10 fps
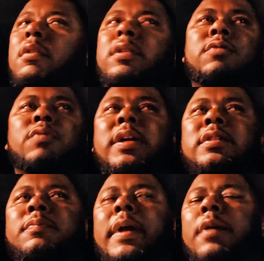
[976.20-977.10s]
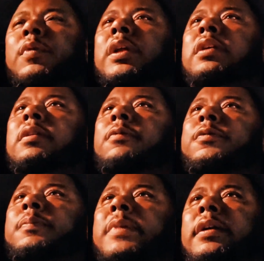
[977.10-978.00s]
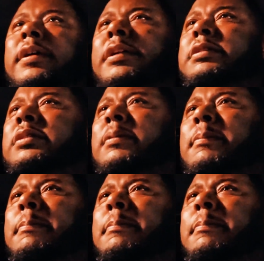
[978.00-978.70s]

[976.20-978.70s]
on his resume when it comes to marriage.